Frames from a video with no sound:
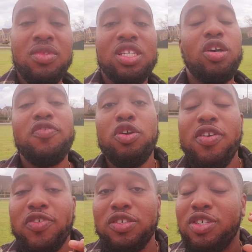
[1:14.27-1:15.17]
So if
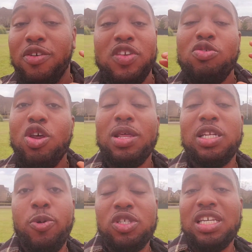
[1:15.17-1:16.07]
you, so if you know that
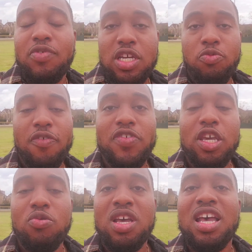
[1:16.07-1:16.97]
this person gave you a good
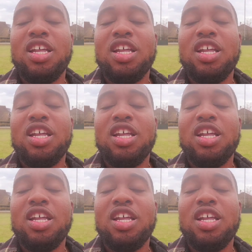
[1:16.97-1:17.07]
review,